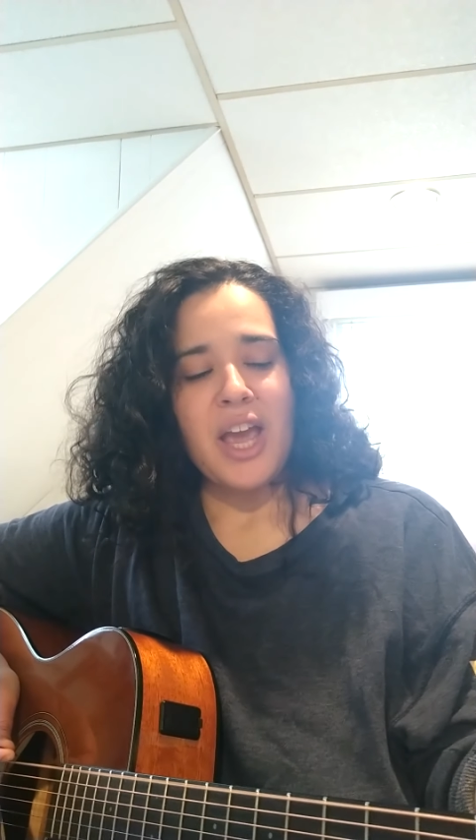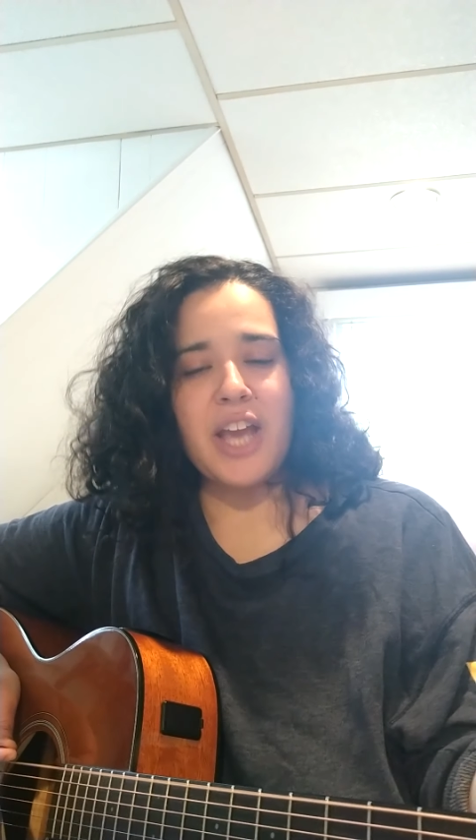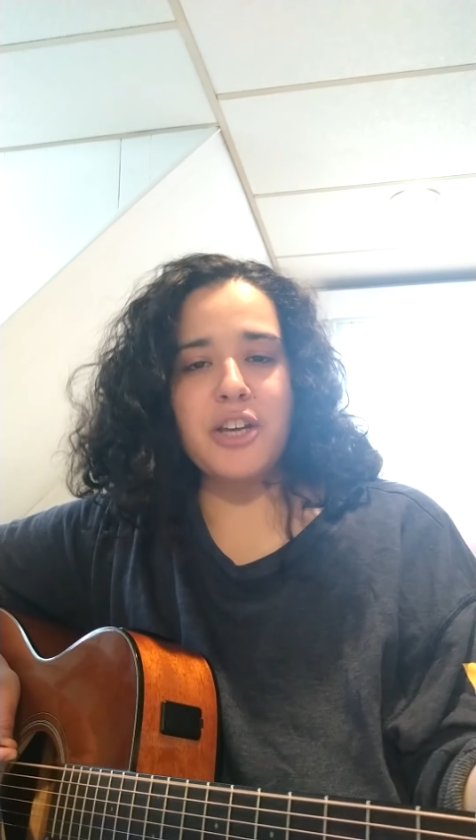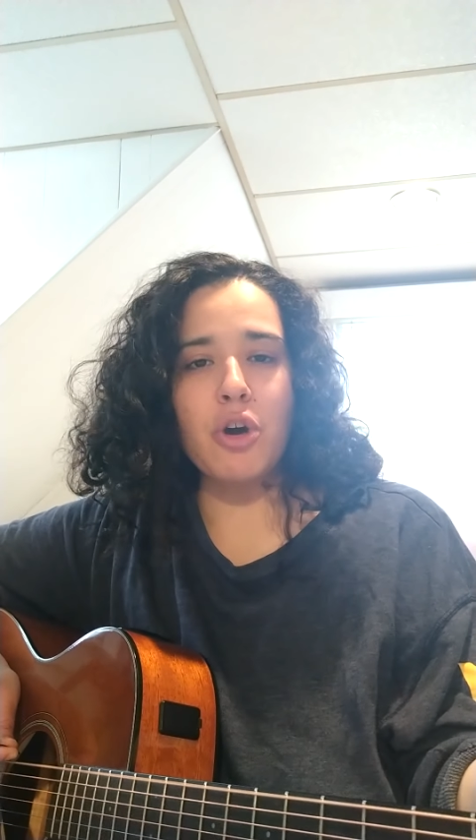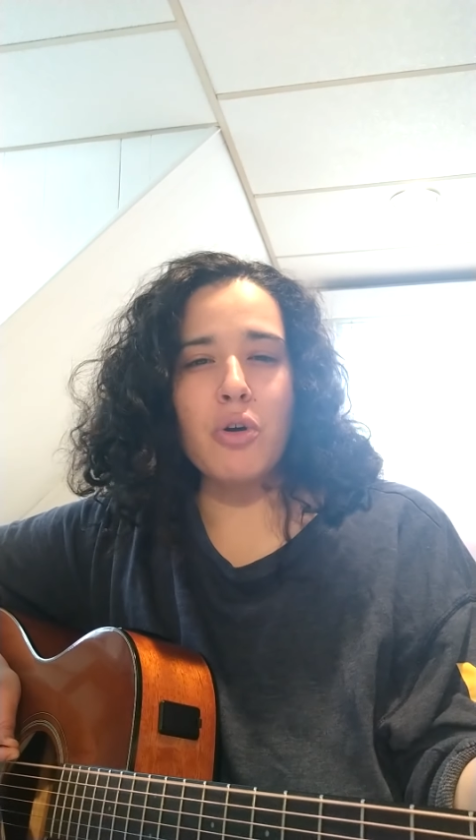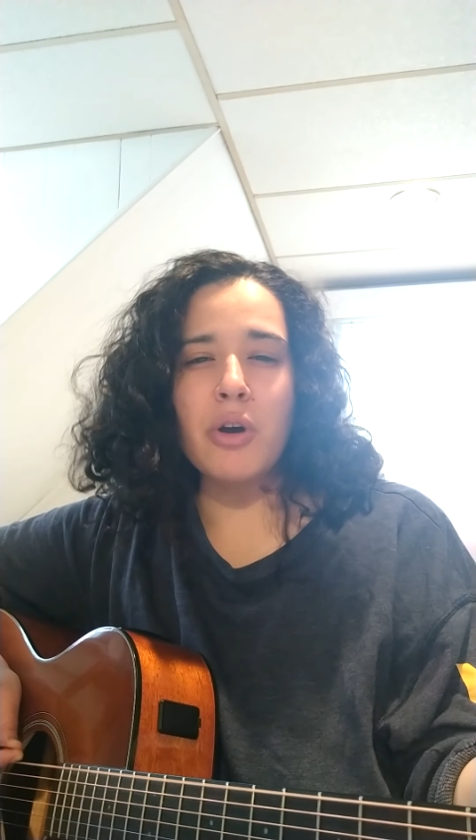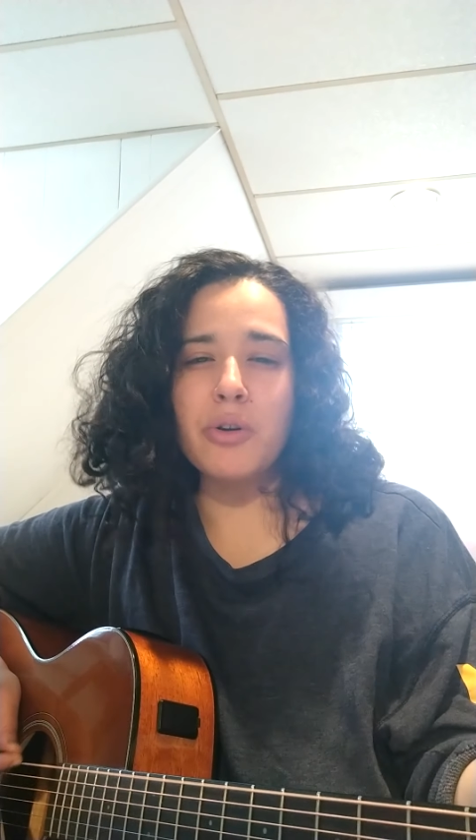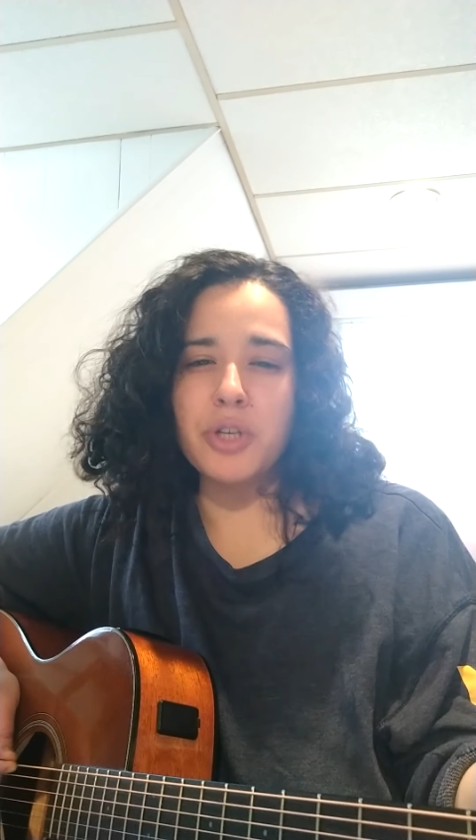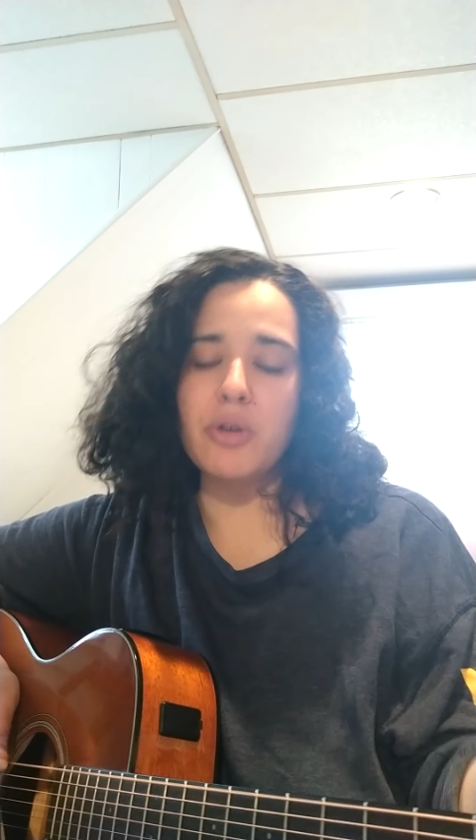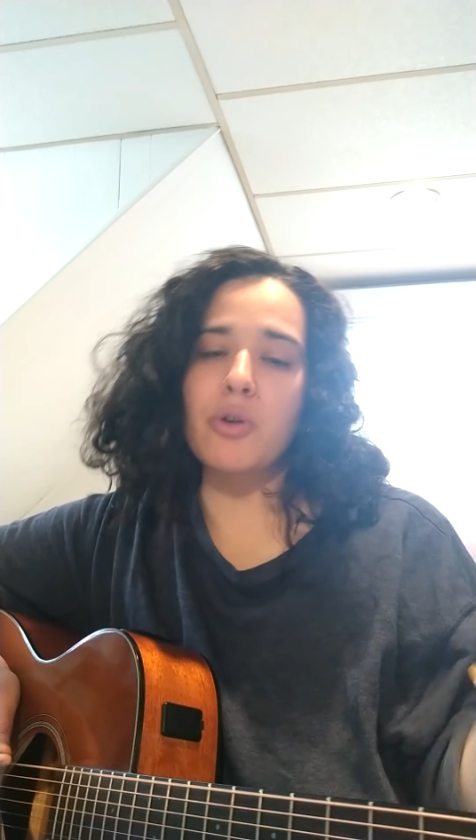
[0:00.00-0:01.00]
And don't
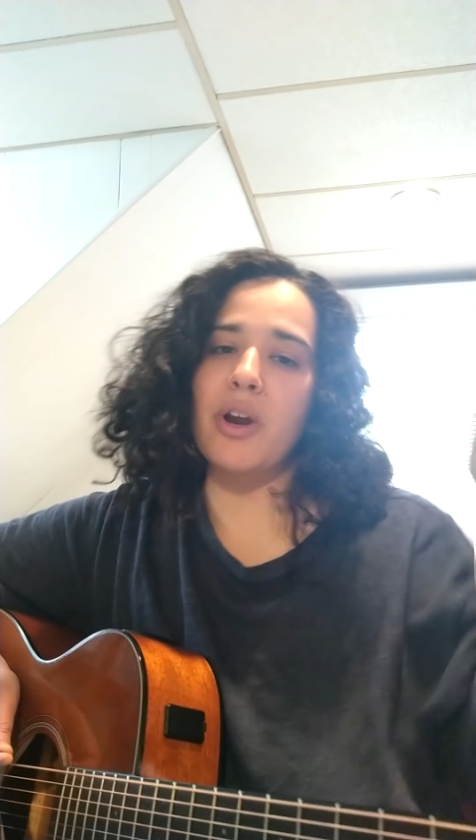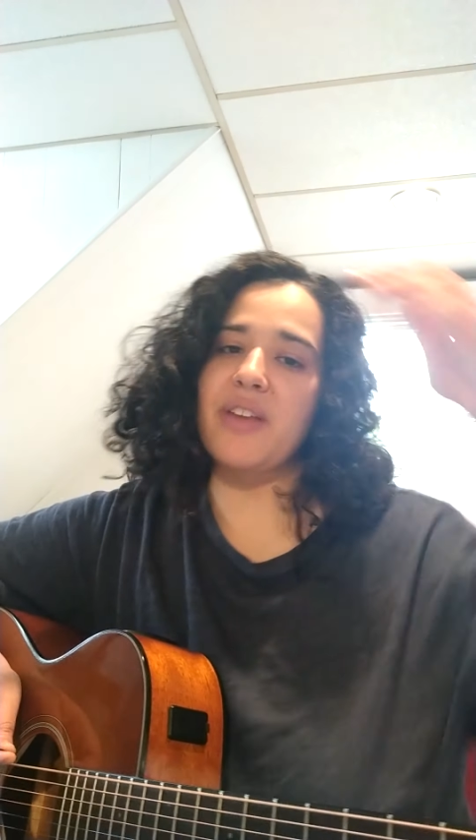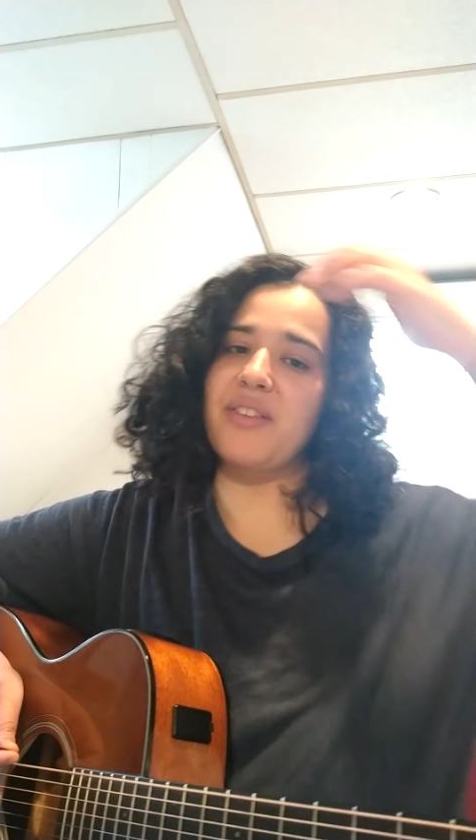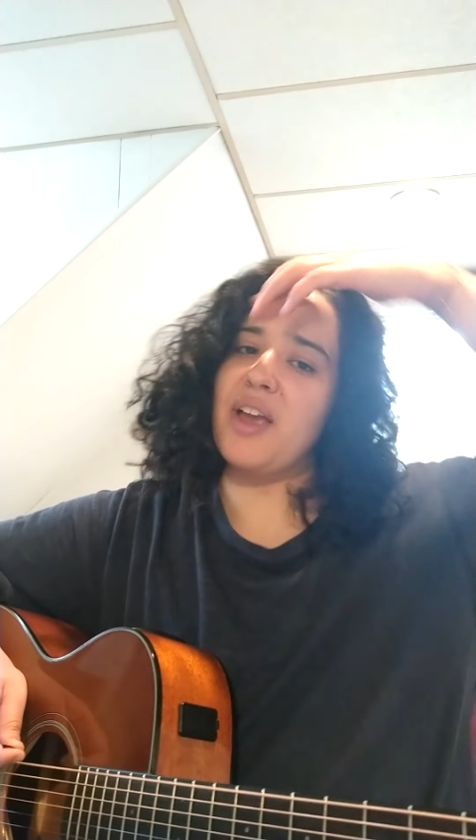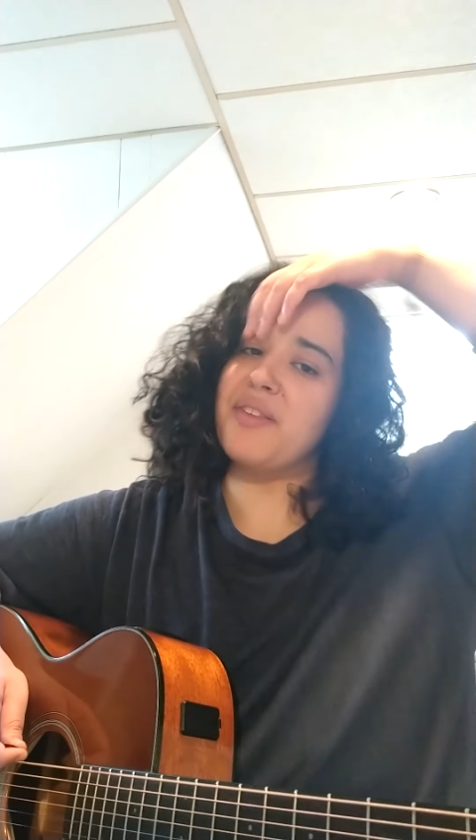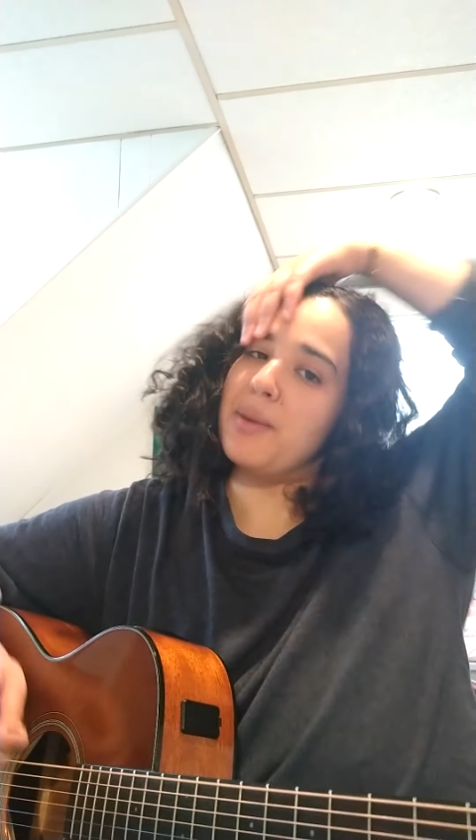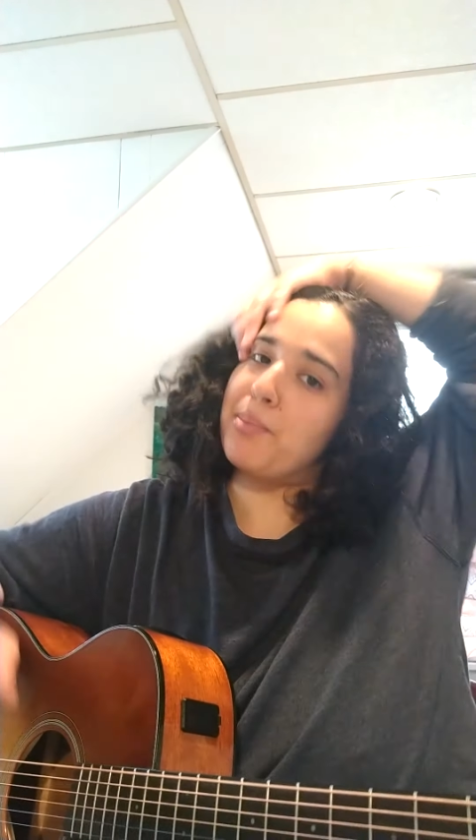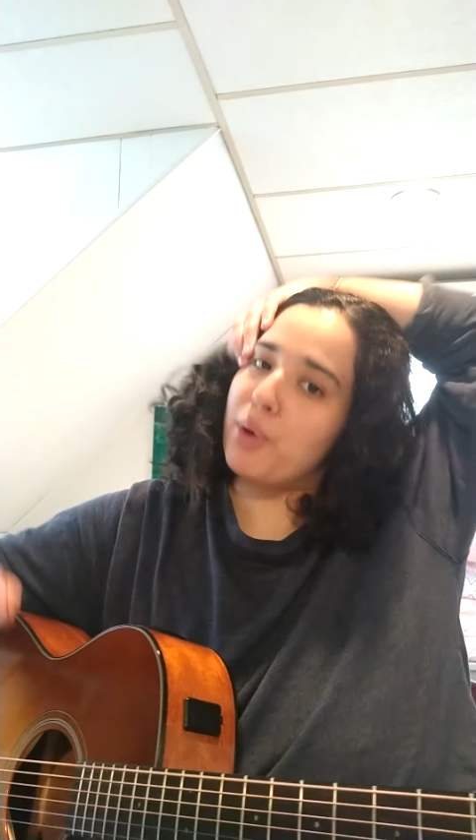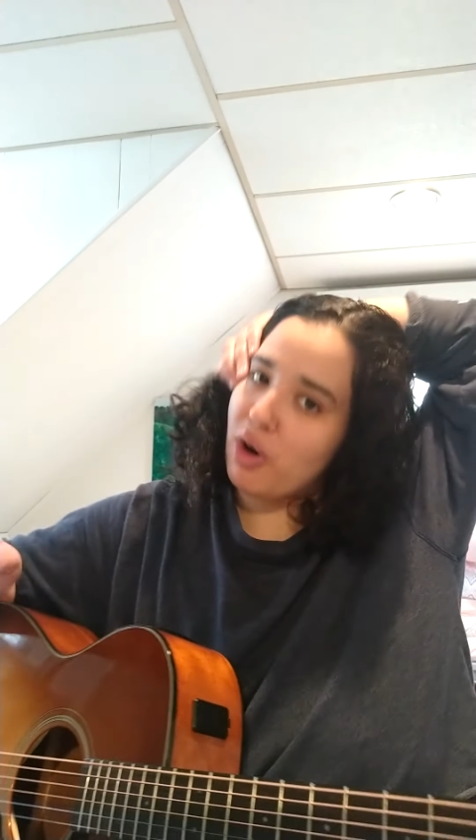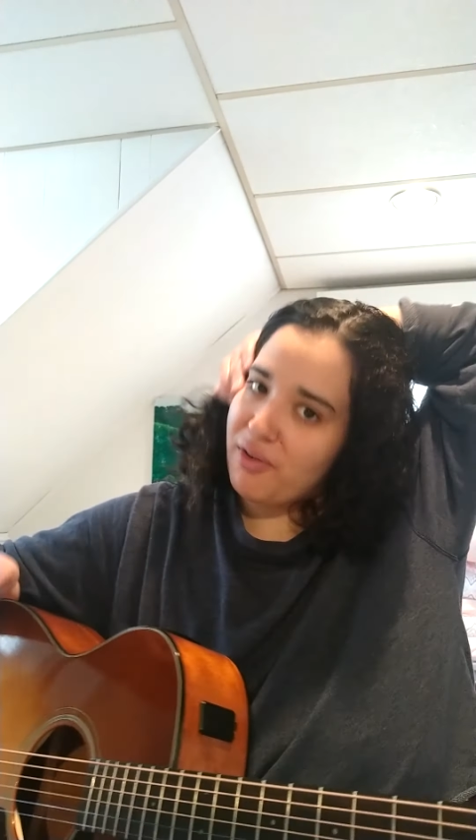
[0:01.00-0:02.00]
go too crazy. I
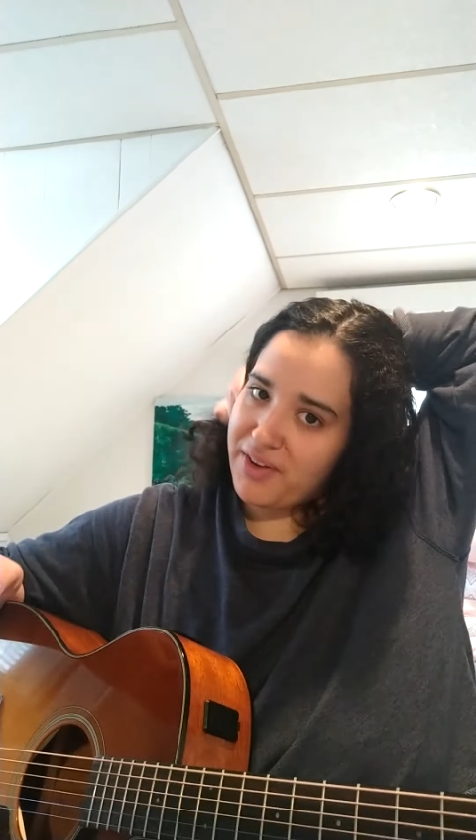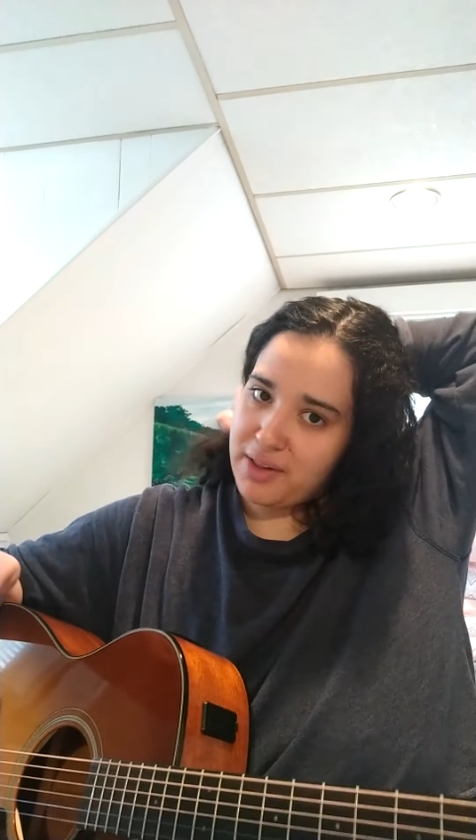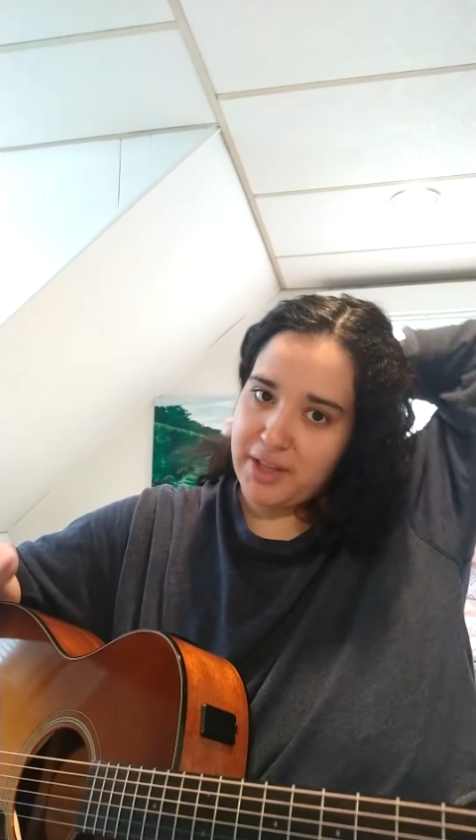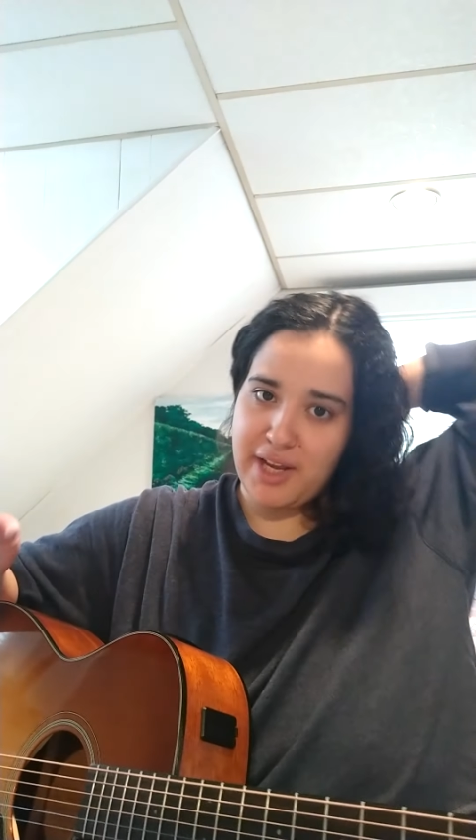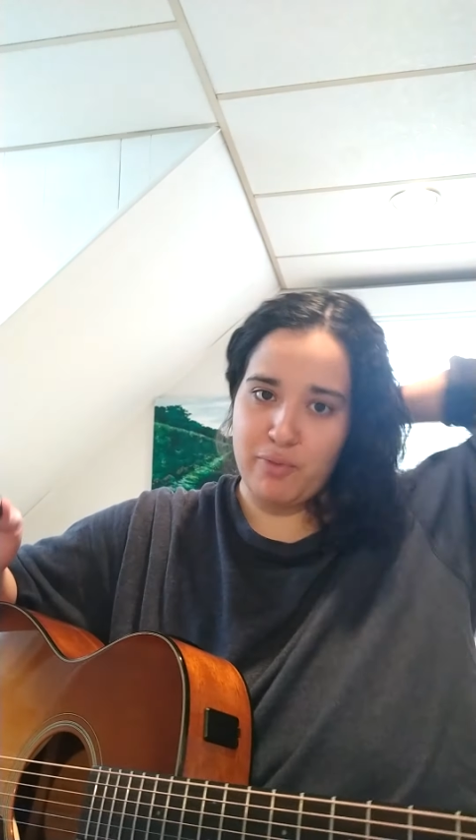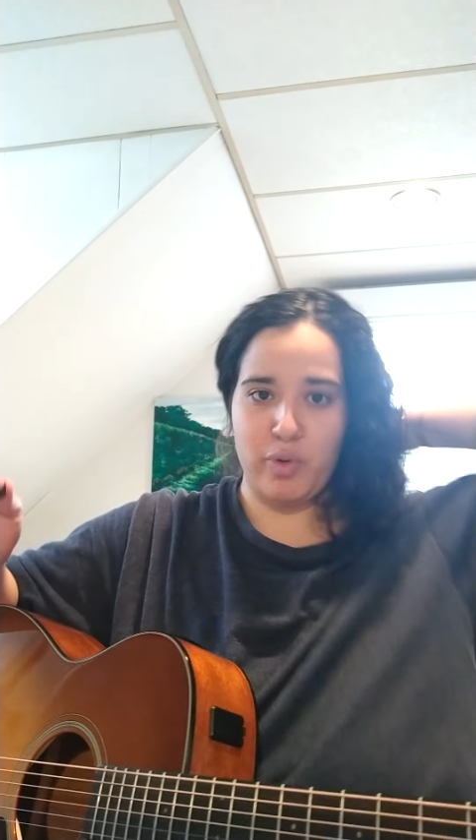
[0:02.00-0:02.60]
said perfectly.